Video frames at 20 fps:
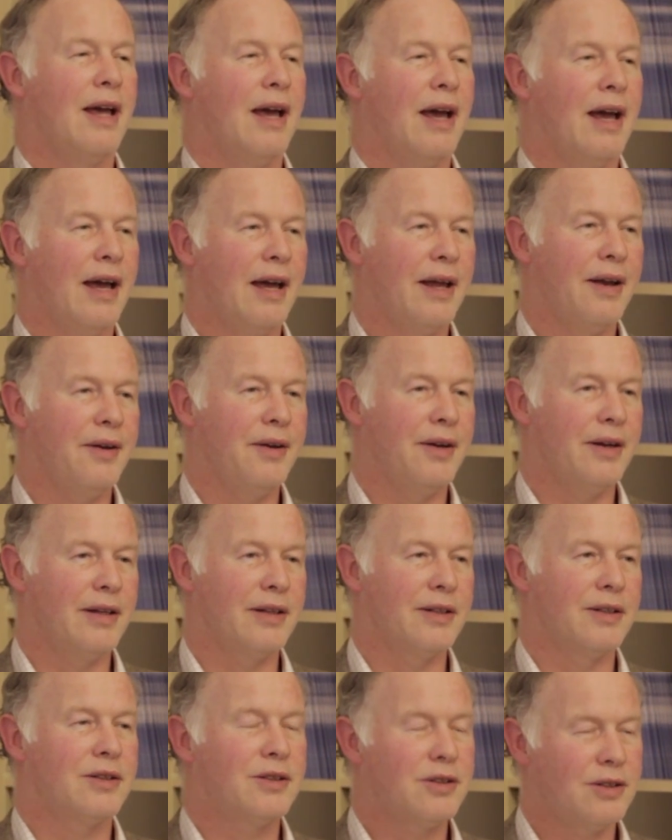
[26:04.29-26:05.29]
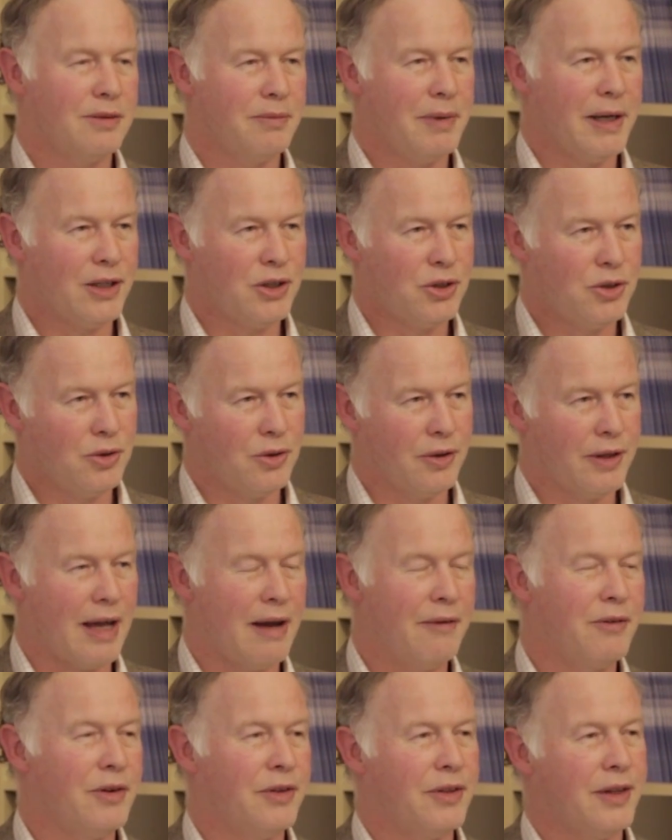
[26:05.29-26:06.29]
and to make sure that
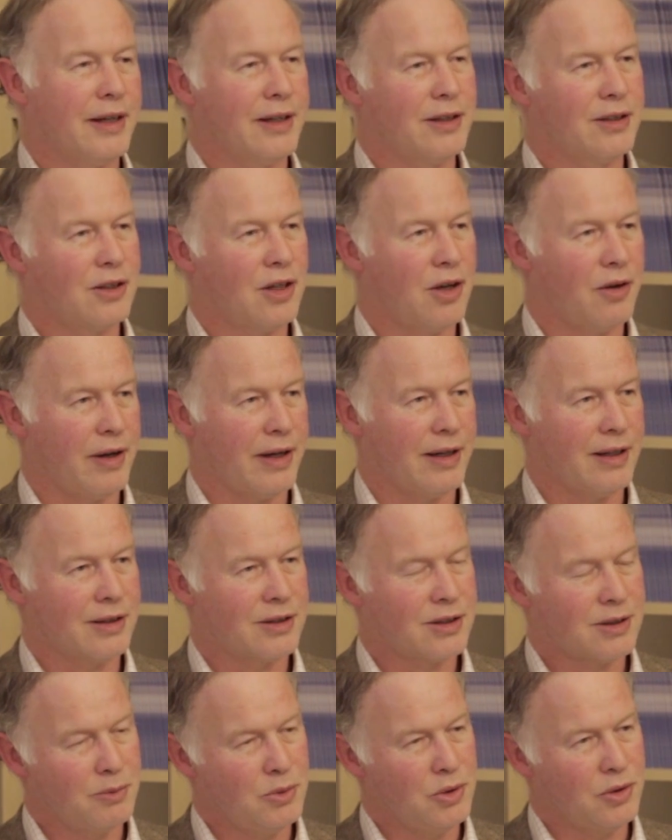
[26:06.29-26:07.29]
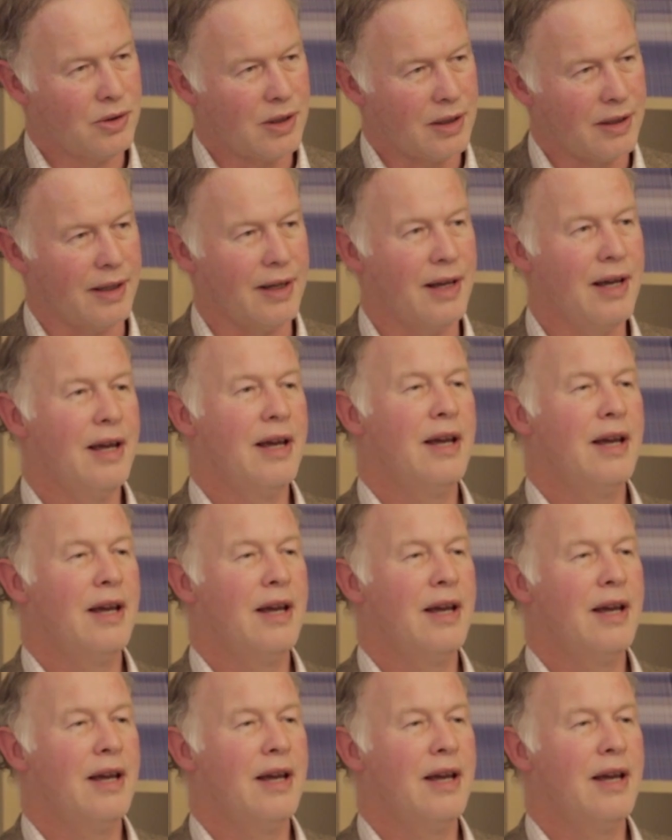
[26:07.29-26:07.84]
everything is going smoothly.